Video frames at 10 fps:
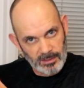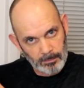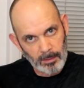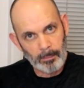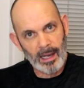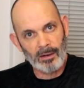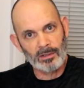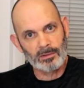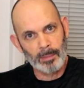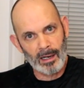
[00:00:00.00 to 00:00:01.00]
to
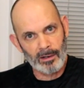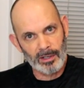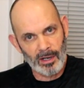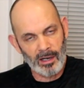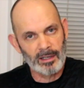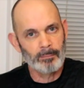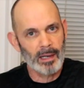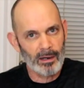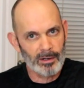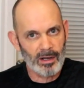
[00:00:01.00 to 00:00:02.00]
power, power it on and
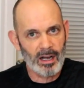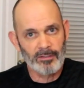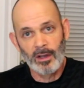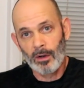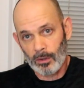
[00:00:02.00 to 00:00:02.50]
power it off,